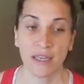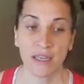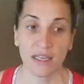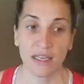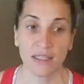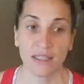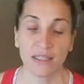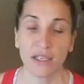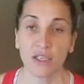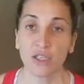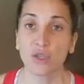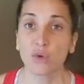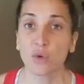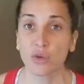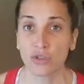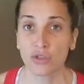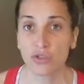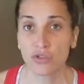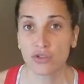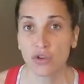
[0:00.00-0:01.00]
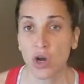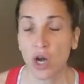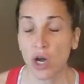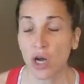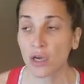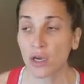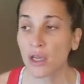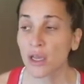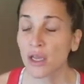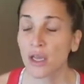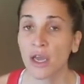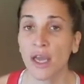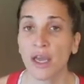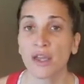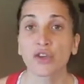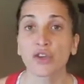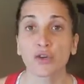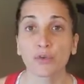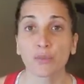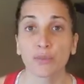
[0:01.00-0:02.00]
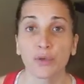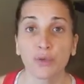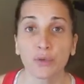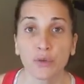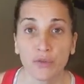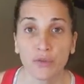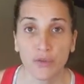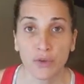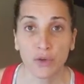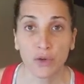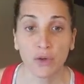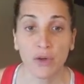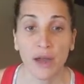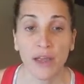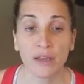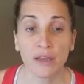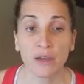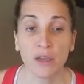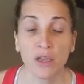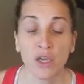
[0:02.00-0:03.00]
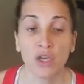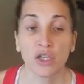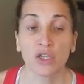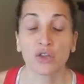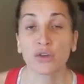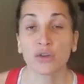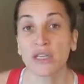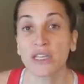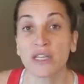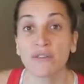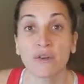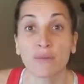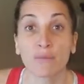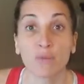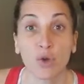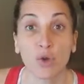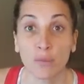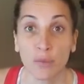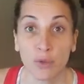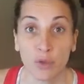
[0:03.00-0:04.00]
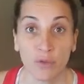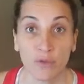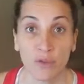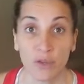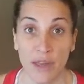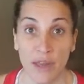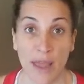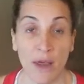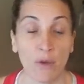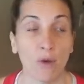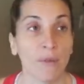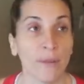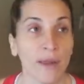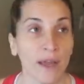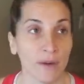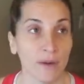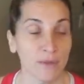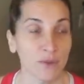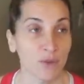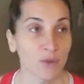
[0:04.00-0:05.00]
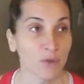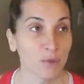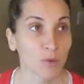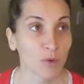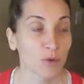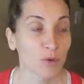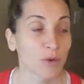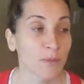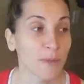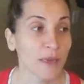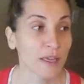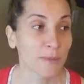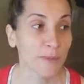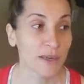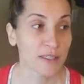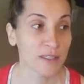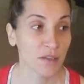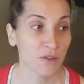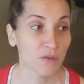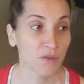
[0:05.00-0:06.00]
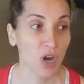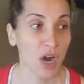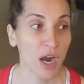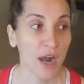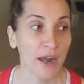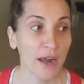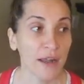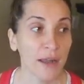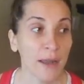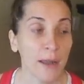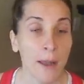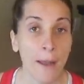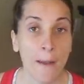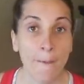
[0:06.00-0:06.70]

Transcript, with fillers: And he said, you are strong and you're beautiful and you're even more beautiful now. Oh my God, I'm so hormonal, I'm making myself cry.